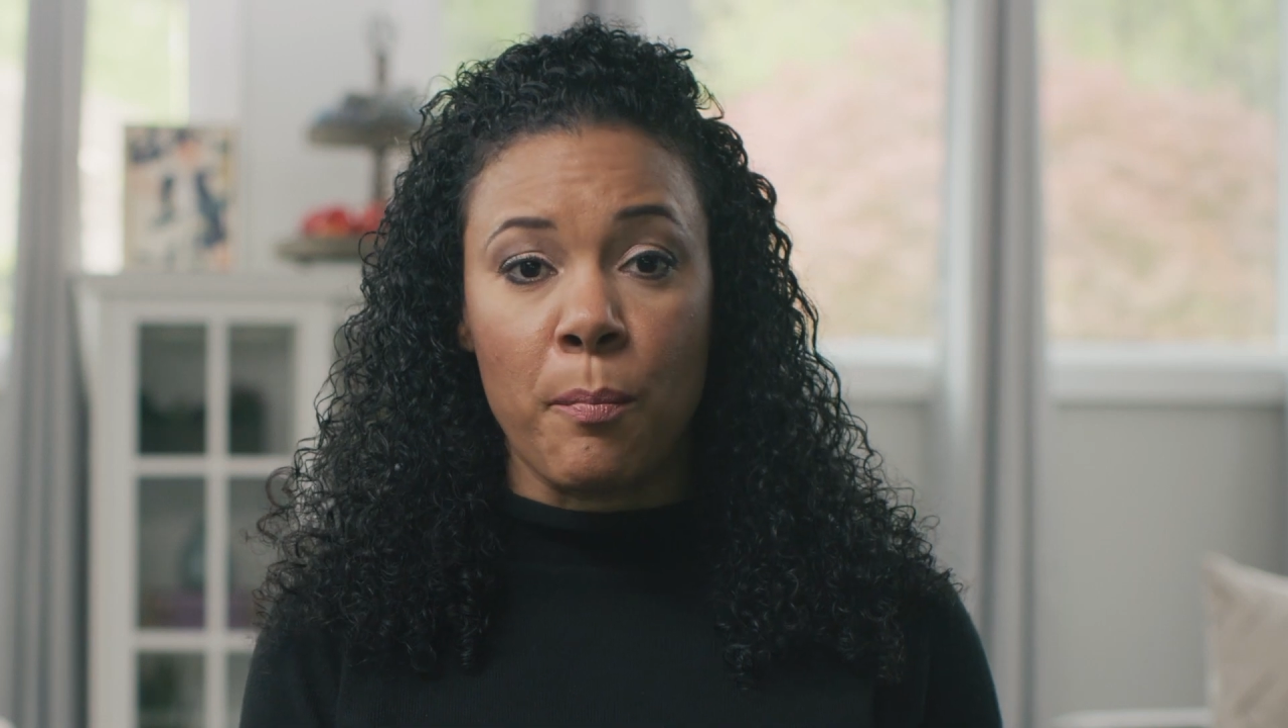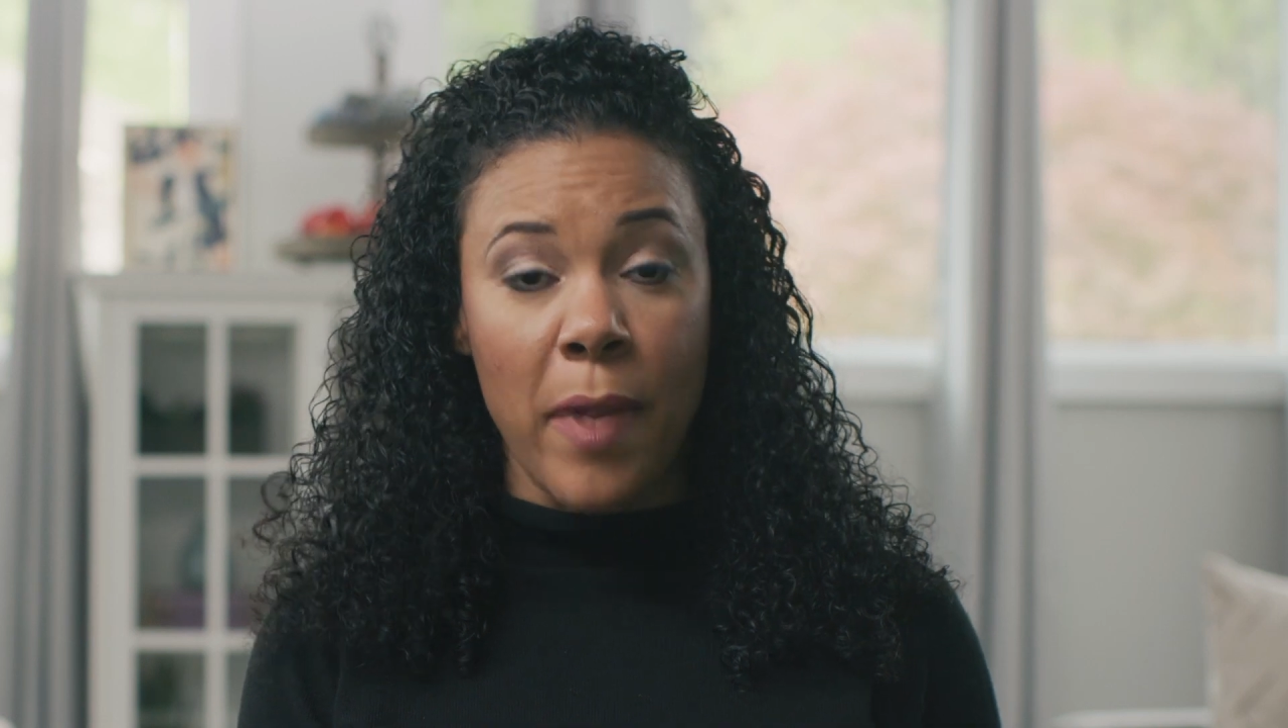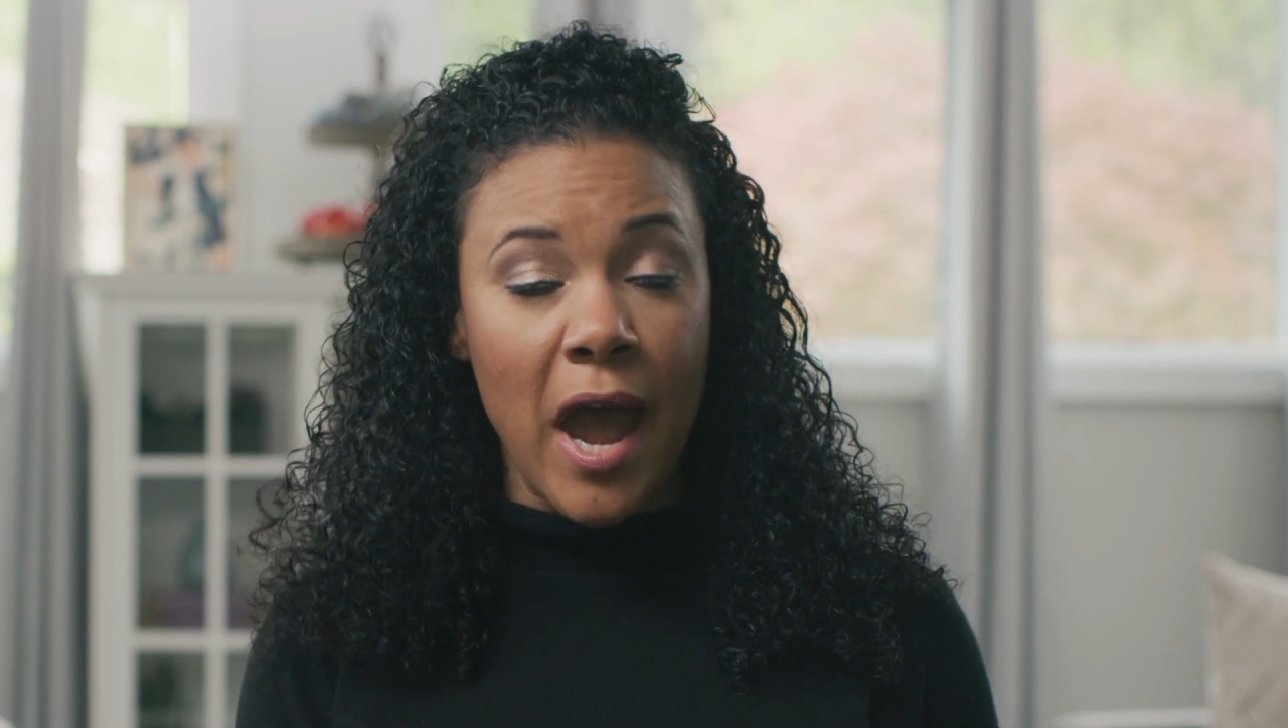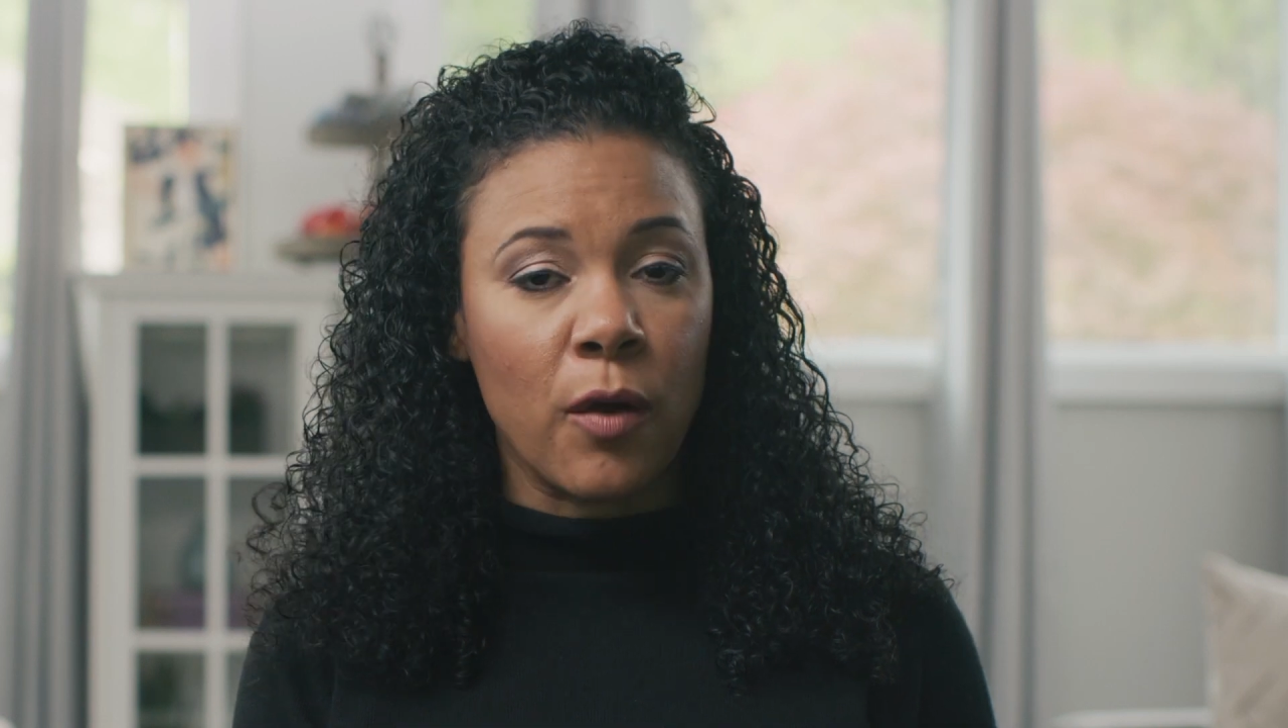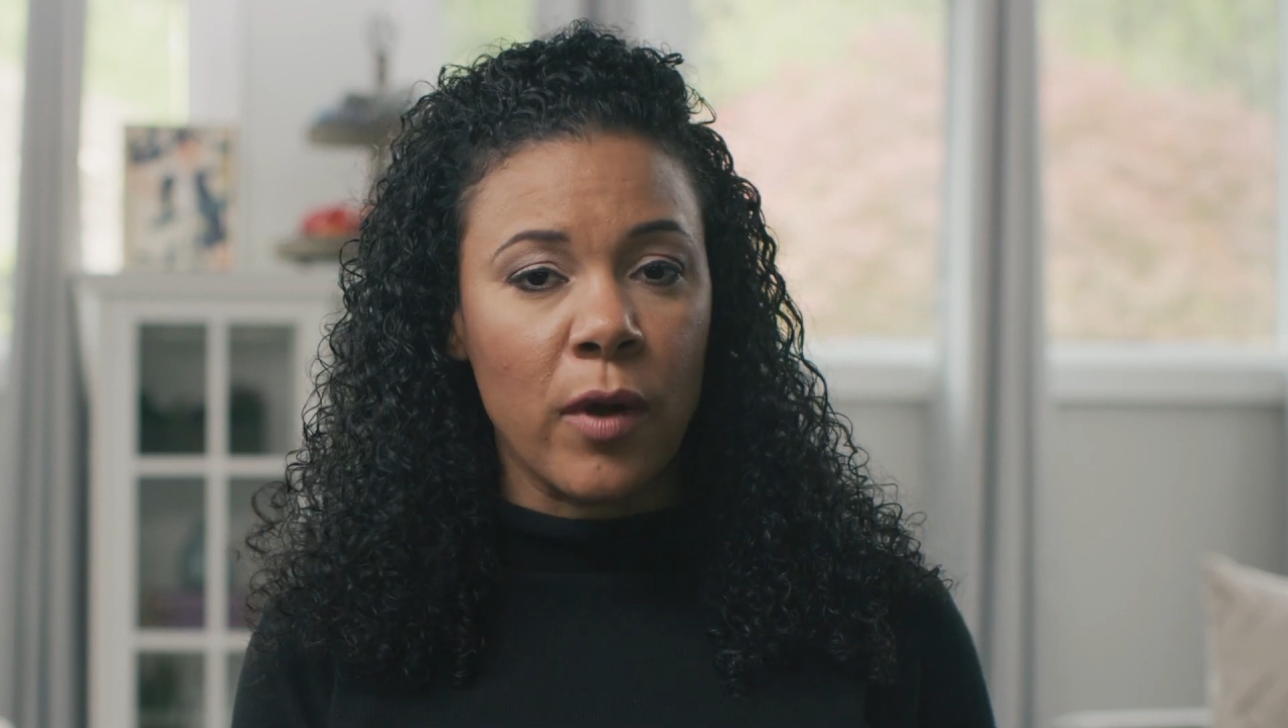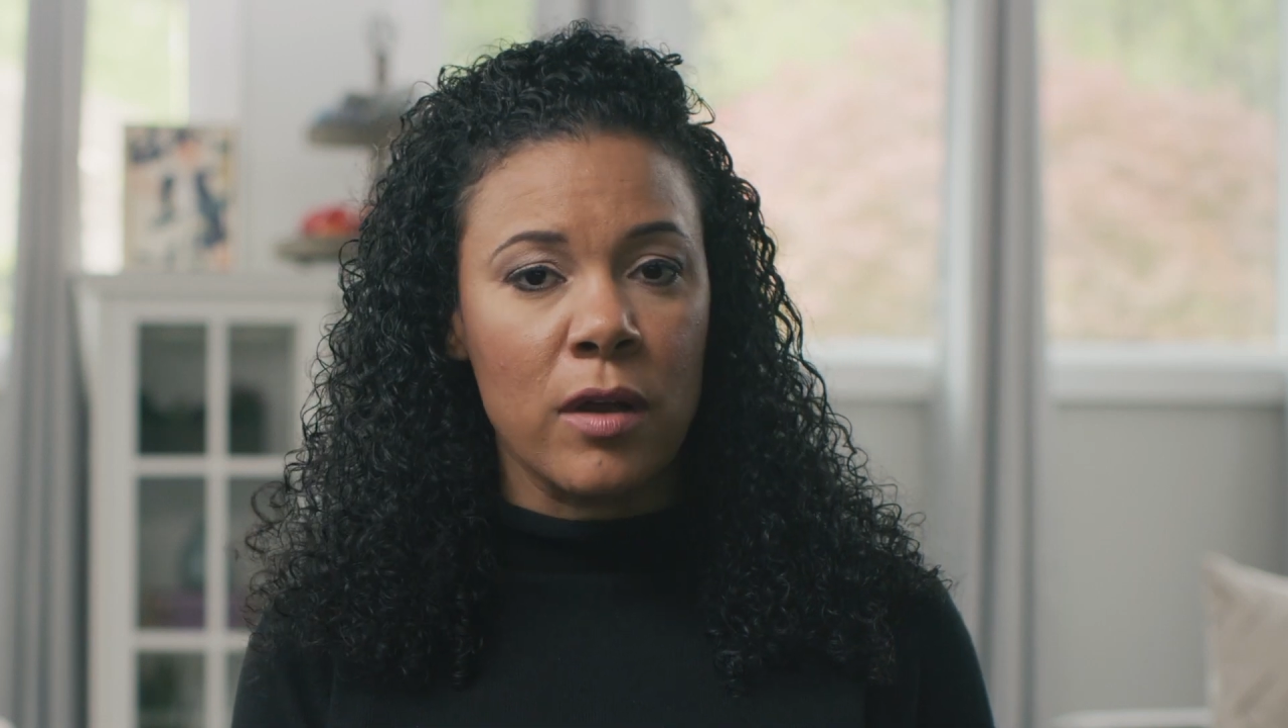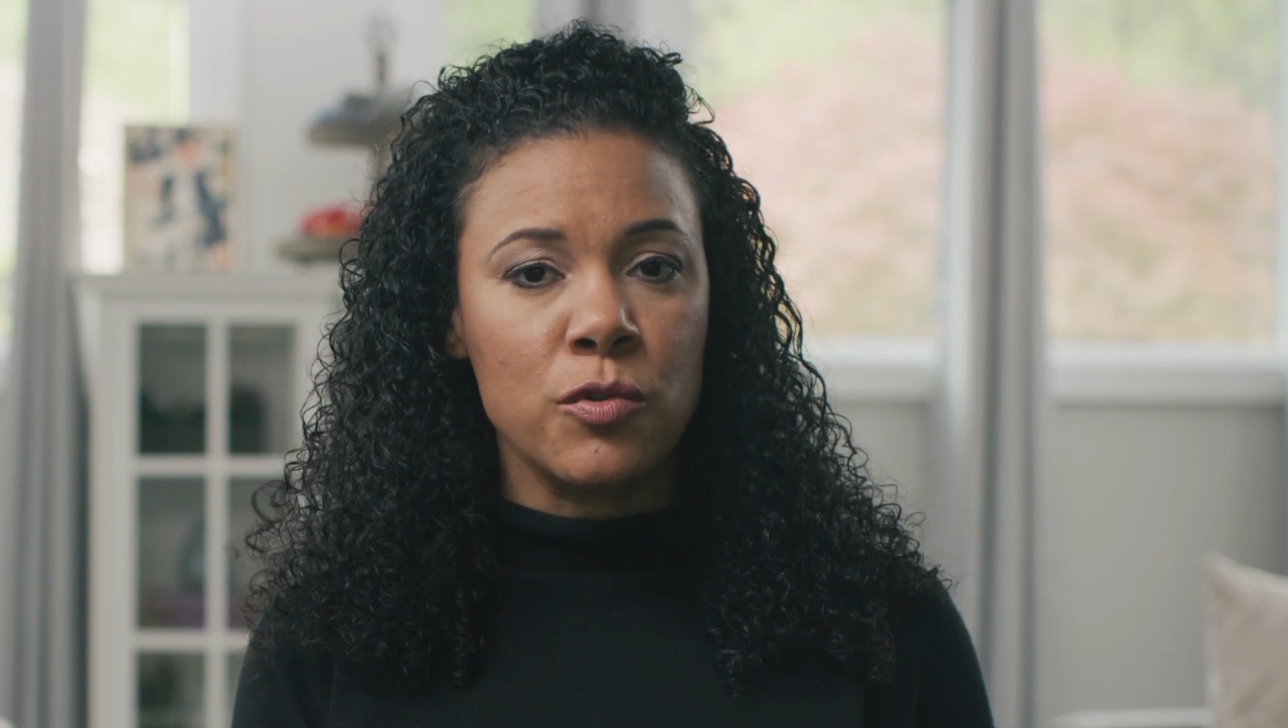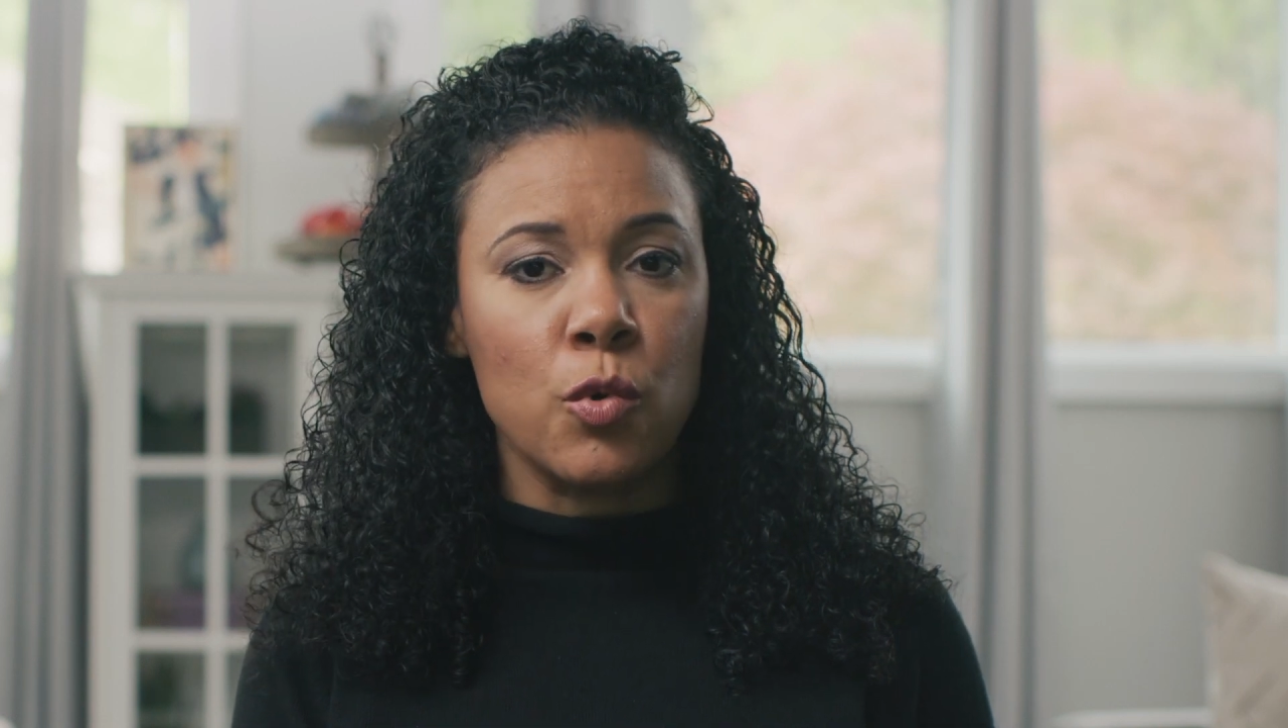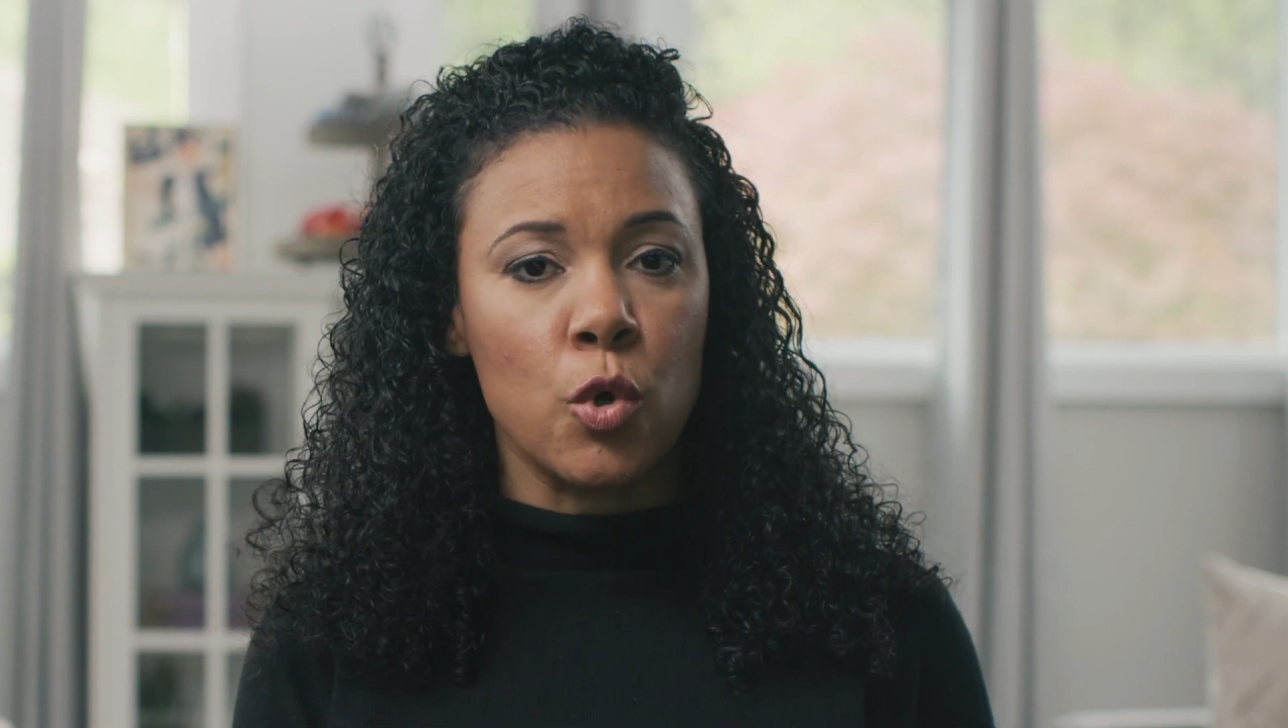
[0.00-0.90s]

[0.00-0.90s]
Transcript: background